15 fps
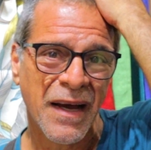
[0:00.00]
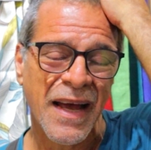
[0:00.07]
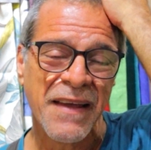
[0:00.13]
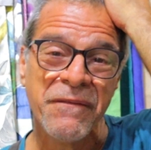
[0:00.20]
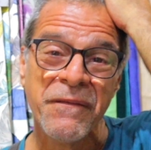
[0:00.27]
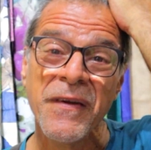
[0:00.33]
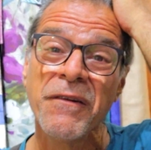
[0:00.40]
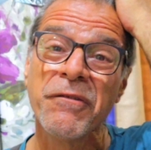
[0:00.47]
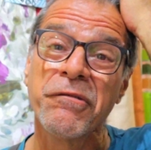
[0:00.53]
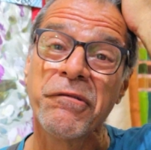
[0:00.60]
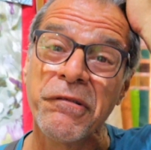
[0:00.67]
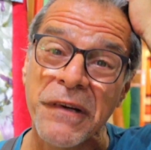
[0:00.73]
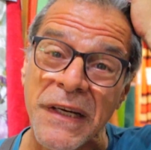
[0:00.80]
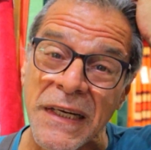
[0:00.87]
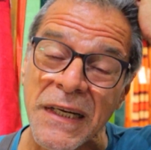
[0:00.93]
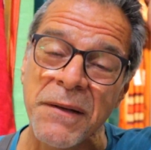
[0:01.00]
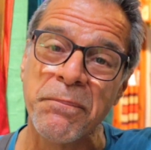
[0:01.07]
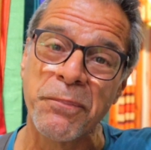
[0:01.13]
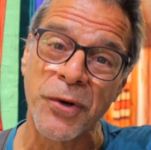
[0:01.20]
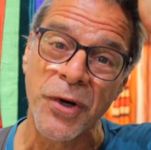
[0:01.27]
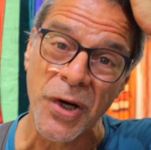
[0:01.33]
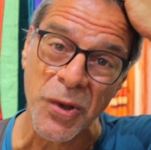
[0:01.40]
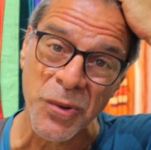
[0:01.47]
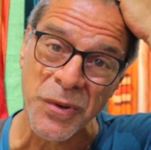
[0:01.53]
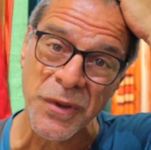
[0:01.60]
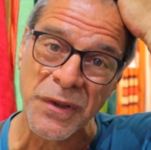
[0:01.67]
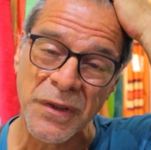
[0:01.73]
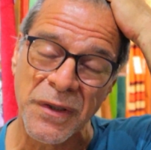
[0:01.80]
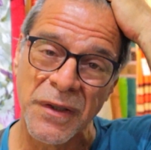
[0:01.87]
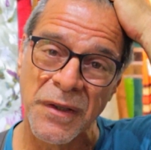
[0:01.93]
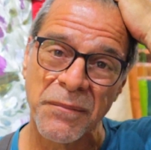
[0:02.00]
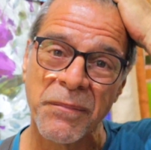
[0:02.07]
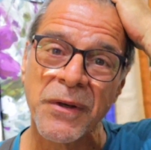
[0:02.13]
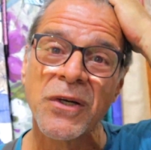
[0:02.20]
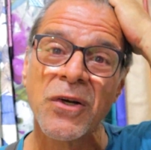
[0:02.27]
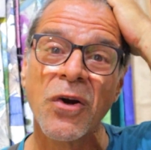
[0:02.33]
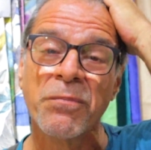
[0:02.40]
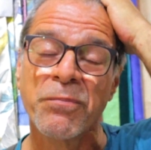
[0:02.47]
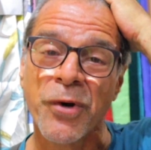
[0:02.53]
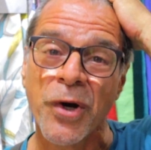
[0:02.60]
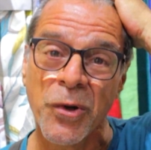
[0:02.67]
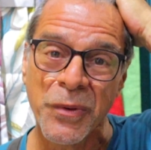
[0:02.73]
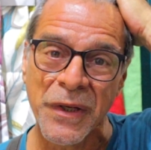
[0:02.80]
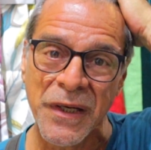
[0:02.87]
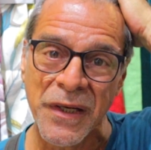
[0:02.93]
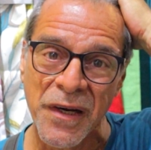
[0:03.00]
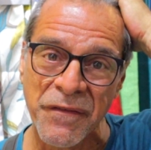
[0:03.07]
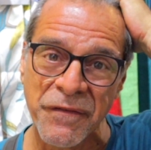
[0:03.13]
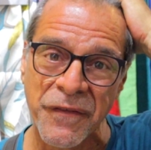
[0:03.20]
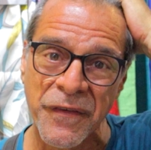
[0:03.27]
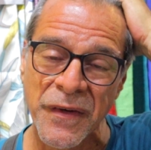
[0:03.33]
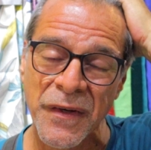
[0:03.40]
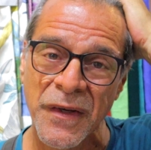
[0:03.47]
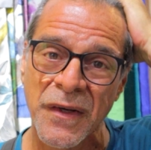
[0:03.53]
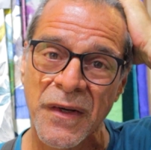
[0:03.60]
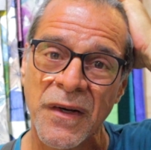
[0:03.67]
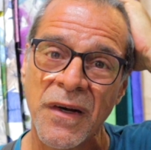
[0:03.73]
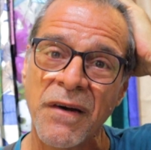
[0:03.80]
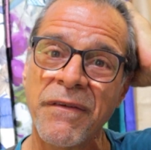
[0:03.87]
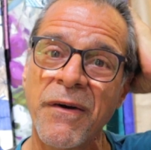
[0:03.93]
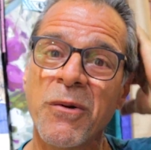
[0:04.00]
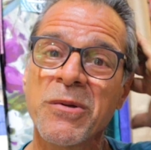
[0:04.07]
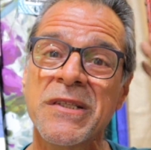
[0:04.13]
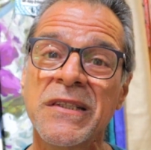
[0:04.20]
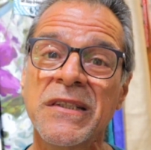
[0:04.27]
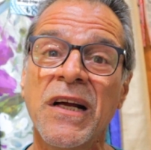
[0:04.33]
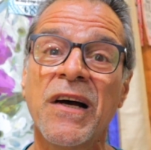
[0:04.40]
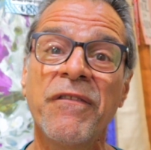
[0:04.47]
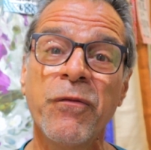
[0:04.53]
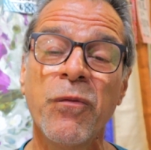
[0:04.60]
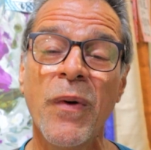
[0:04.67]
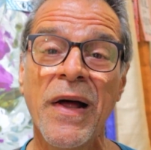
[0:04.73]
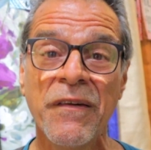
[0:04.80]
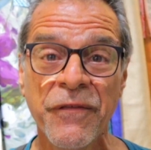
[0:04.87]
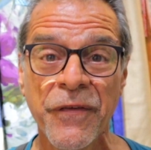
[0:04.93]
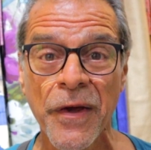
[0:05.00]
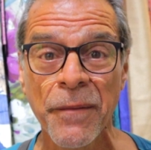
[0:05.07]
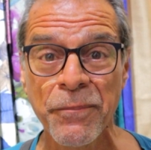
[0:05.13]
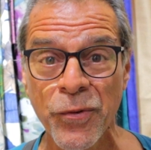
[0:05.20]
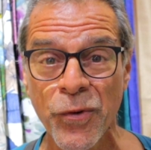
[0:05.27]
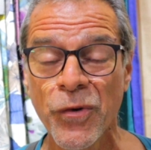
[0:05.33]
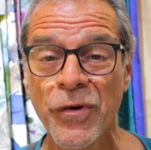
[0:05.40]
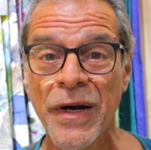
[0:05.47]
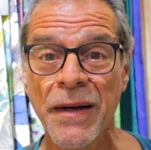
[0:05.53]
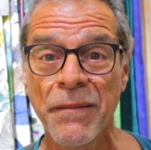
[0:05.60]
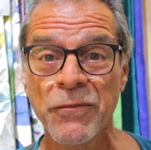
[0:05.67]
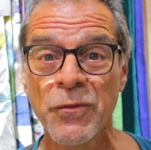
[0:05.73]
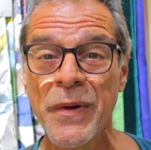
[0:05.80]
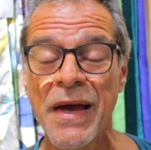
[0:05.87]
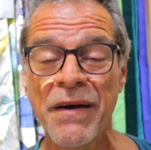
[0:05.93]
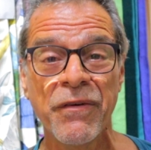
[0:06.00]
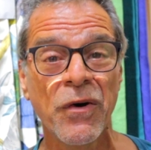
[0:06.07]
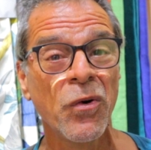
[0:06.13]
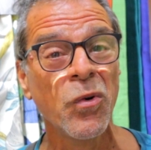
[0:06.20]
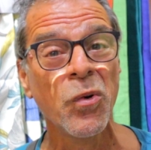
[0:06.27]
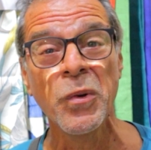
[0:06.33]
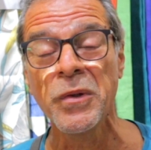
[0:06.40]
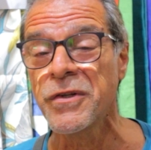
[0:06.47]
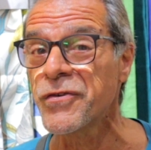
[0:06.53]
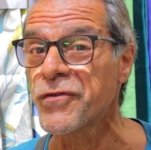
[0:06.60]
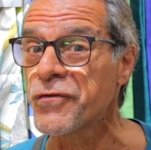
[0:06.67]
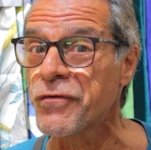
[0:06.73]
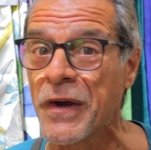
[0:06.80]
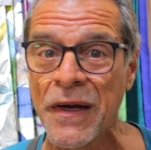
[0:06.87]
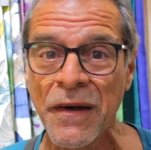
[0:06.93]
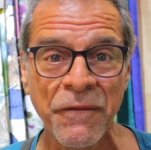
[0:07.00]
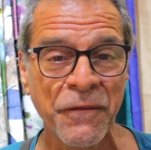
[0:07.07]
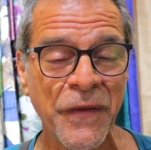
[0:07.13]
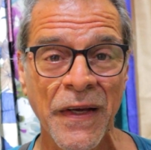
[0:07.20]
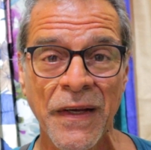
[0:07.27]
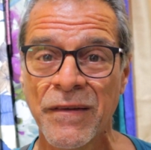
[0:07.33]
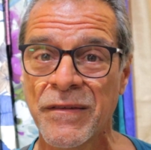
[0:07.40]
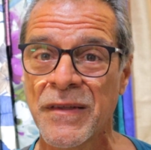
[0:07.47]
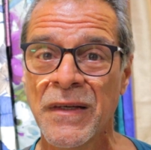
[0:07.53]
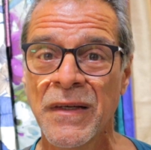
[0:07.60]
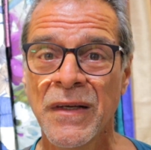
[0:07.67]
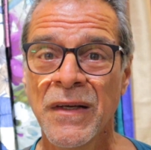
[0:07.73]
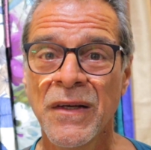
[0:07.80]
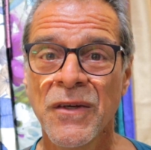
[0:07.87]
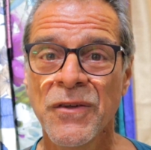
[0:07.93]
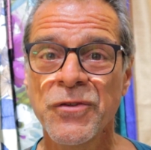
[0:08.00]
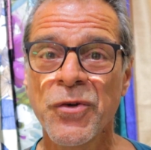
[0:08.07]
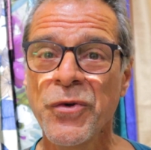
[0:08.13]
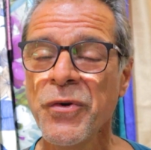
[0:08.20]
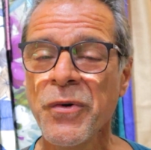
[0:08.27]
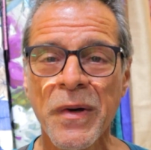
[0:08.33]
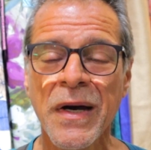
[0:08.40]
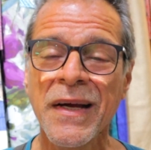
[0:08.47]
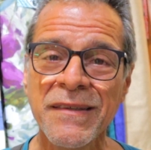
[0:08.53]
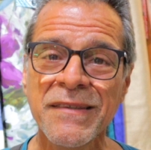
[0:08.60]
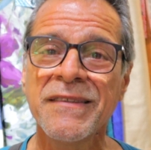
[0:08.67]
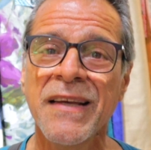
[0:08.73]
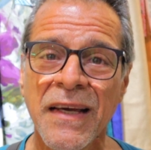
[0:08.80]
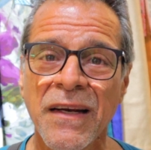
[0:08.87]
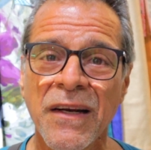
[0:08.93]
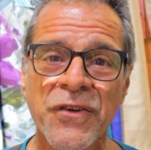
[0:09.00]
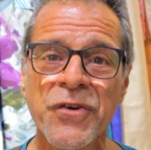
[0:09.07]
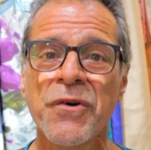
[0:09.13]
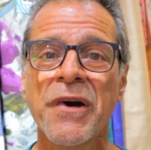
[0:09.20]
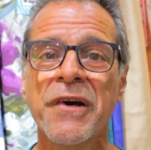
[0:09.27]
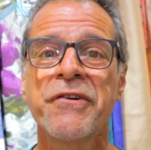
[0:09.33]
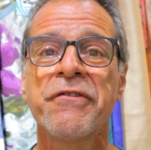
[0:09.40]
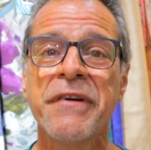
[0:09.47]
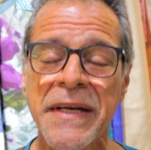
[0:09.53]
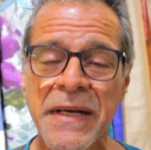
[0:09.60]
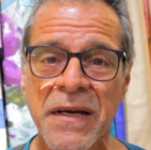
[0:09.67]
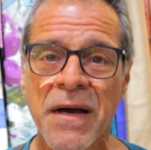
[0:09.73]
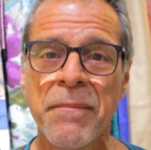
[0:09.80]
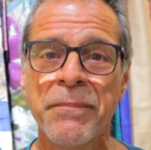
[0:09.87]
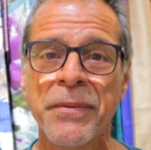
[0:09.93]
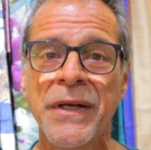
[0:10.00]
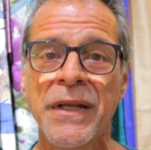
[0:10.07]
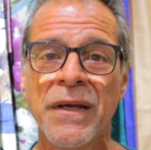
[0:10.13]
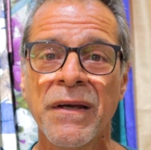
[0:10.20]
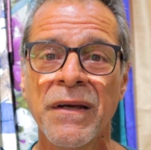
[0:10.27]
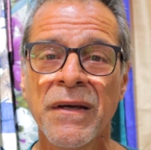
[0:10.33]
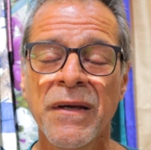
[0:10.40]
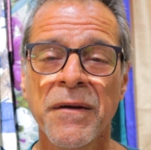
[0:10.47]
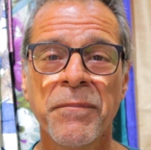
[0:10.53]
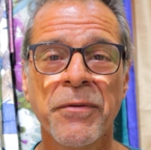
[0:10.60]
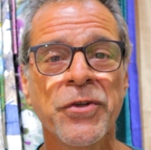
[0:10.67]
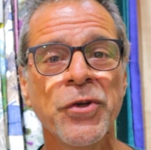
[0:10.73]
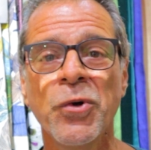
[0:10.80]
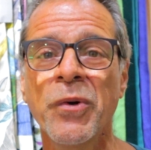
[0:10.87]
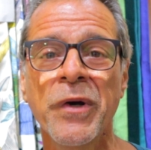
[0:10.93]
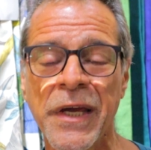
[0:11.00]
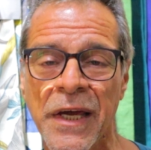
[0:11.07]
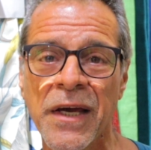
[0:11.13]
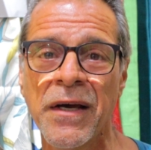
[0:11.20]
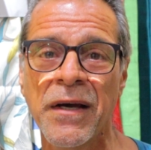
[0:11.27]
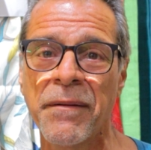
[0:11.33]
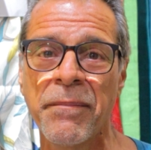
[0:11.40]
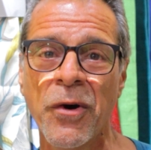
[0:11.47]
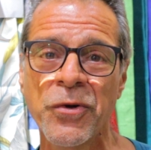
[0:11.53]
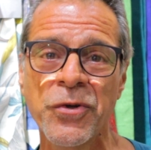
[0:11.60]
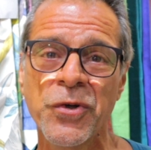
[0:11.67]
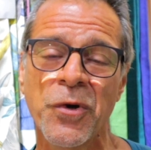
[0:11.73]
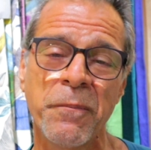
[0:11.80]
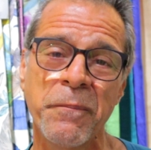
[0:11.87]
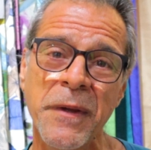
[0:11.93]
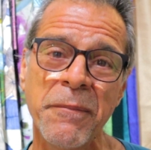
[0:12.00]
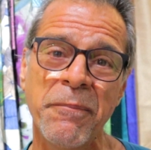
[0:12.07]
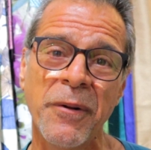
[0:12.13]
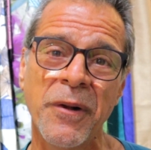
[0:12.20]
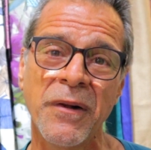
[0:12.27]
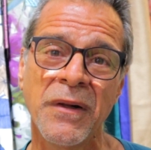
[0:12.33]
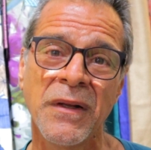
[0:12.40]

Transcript: I feel really proud, but not proud enough, of our staff welfare programs. We have a whole string of things. So you can't say that you're a green company, but you don't care about your people.